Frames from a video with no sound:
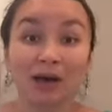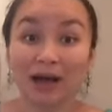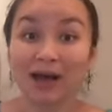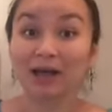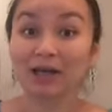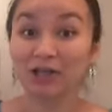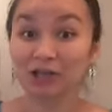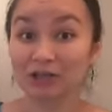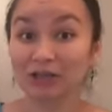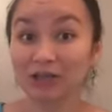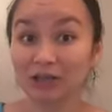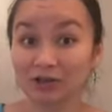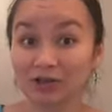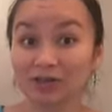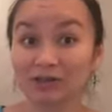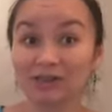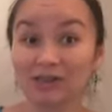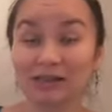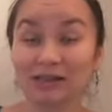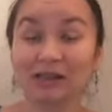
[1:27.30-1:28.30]
actually,
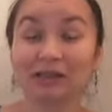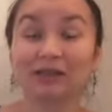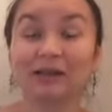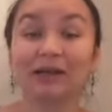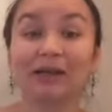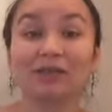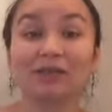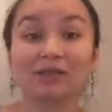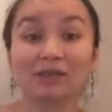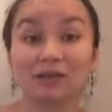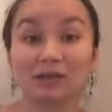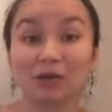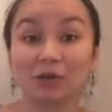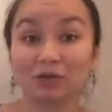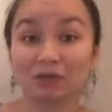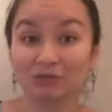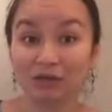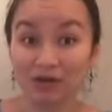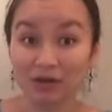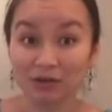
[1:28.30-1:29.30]
interestingly, so
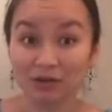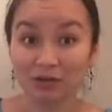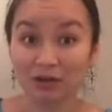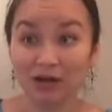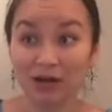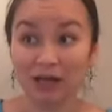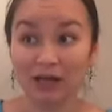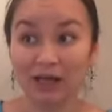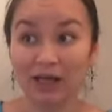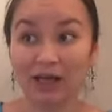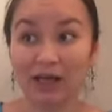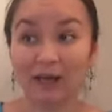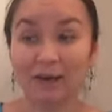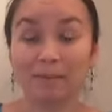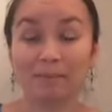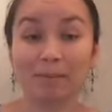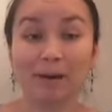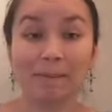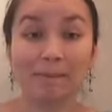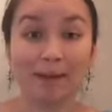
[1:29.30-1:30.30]
the fundal height
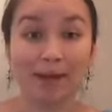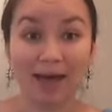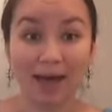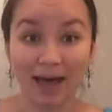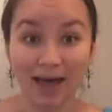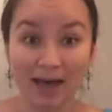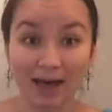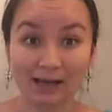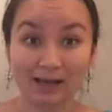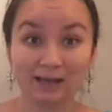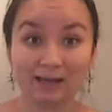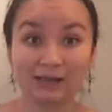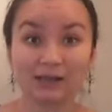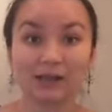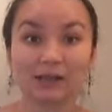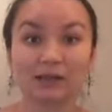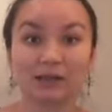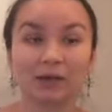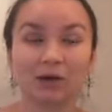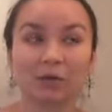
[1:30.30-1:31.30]
in my past
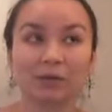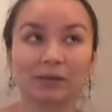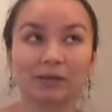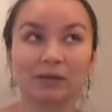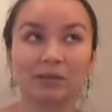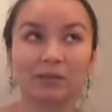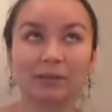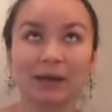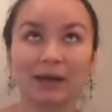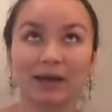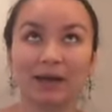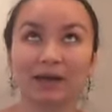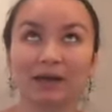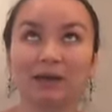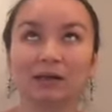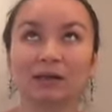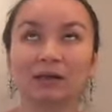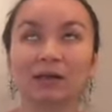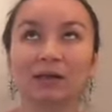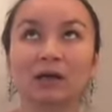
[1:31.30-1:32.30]
has always
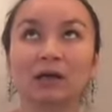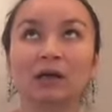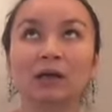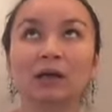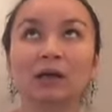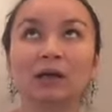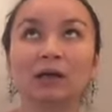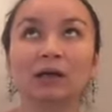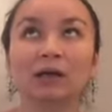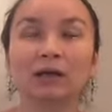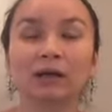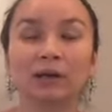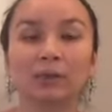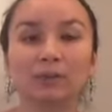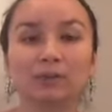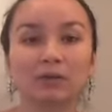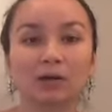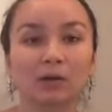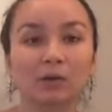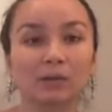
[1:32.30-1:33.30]
been, it
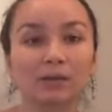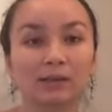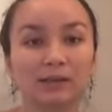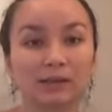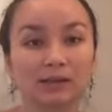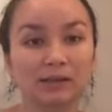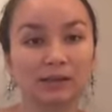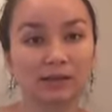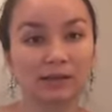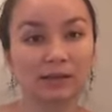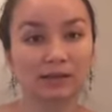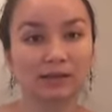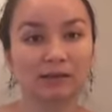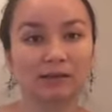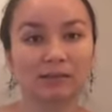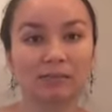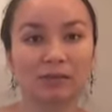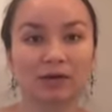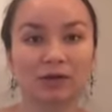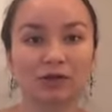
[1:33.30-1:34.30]
was always
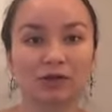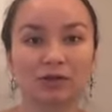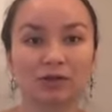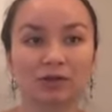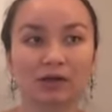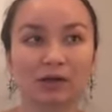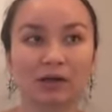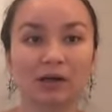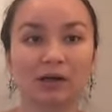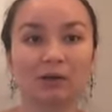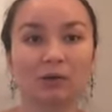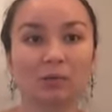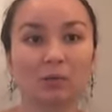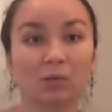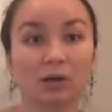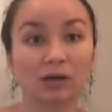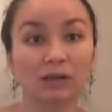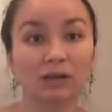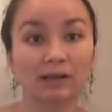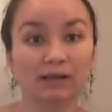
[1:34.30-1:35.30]
consistently measuring
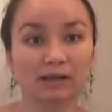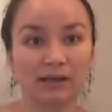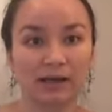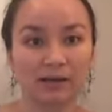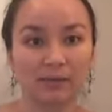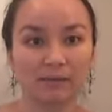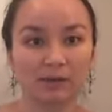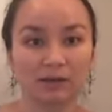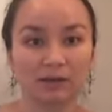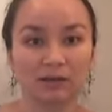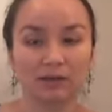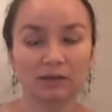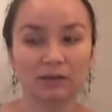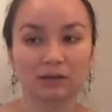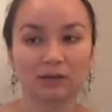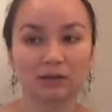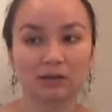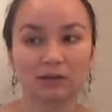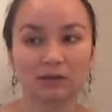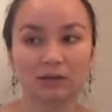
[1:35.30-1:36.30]
1
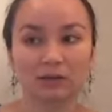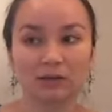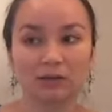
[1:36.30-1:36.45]
centimeter